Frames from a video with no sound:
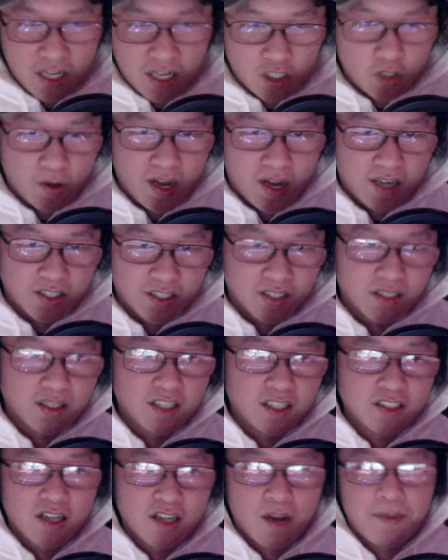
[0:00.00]
strategy.
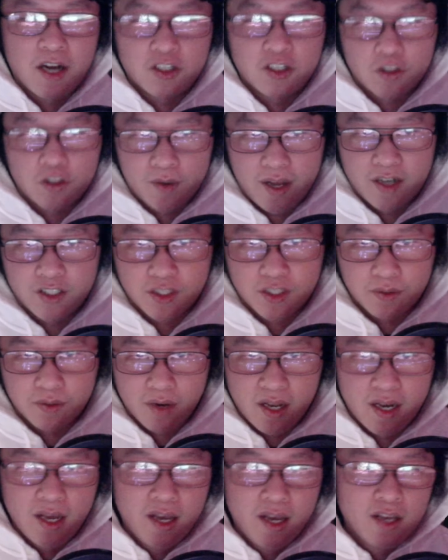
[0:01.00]

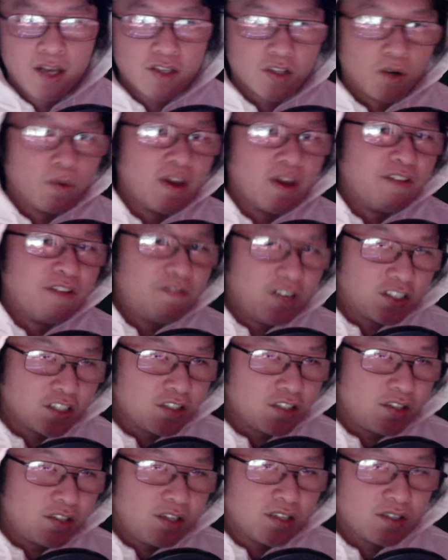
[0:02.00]
Right? So
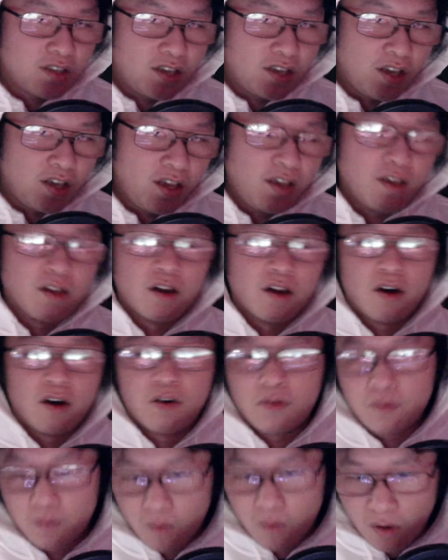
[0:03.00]
efficiency is key.
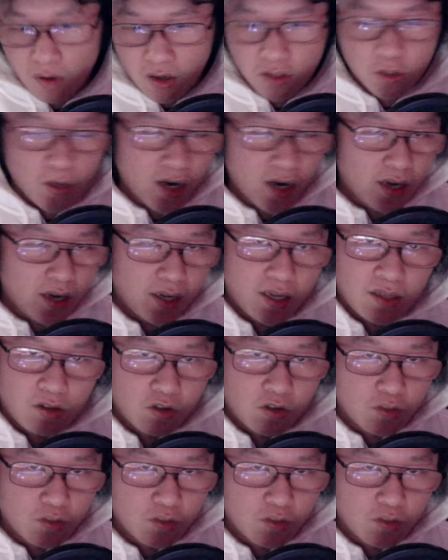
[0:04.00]
We're all trying to get those